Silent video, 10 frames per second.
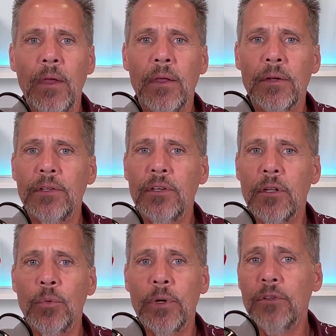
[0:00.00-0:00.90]
and I
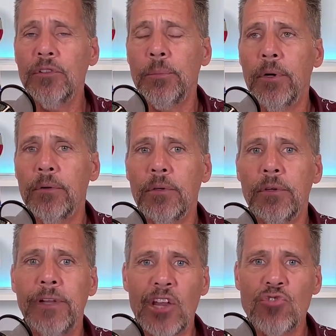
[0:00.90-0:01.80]
tell them, "Well, it's about
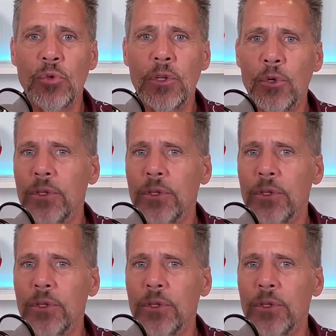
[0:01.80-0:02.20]
natural and